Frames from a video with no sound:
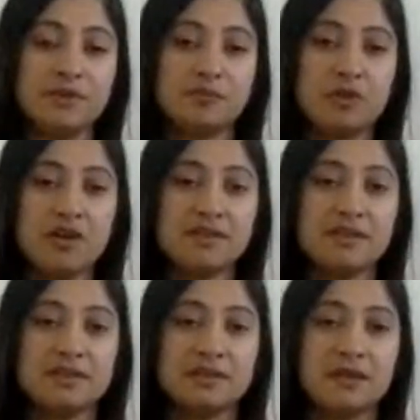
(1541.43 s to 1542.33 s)

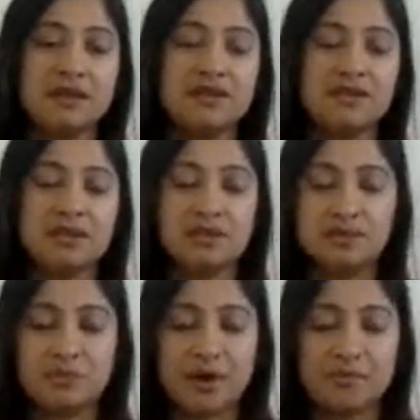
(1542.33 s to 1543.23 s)
process, initially you
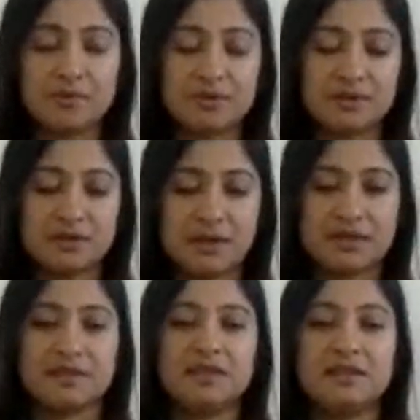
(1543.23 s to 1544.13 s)
probably just like
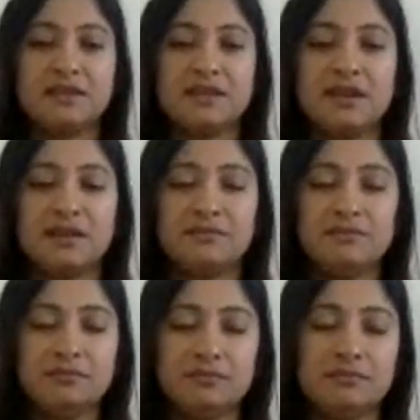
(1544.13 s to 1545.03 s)
sit here and
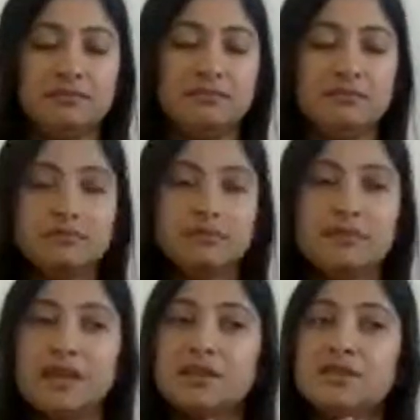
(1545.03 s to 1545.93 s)

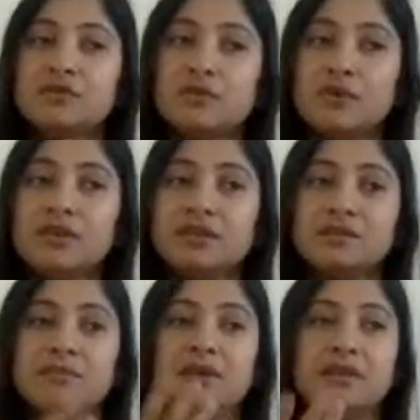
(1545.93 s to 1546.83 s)
make this noise,
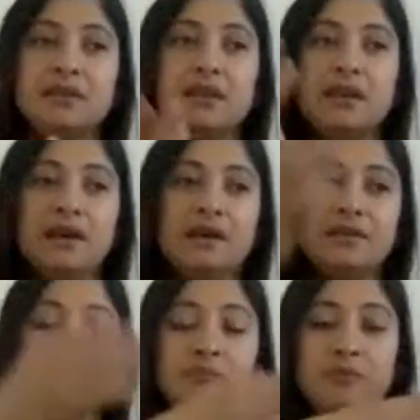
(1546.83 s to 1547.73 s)
but
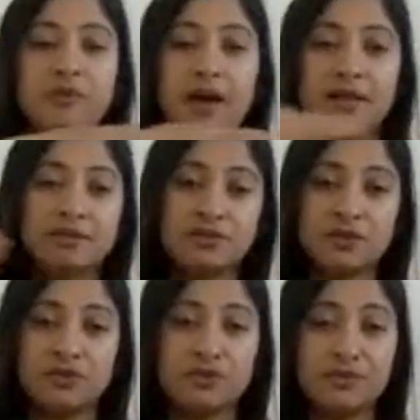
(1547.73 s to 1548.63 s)
I'll show
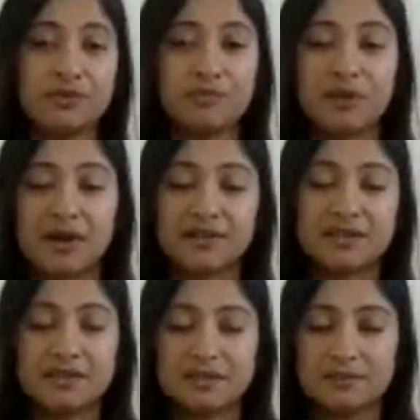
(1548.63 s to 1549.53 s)
you the full
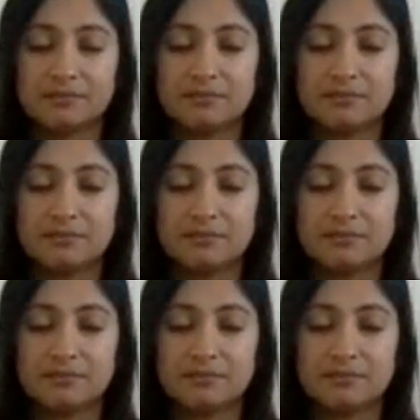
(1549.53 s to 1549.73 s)
process.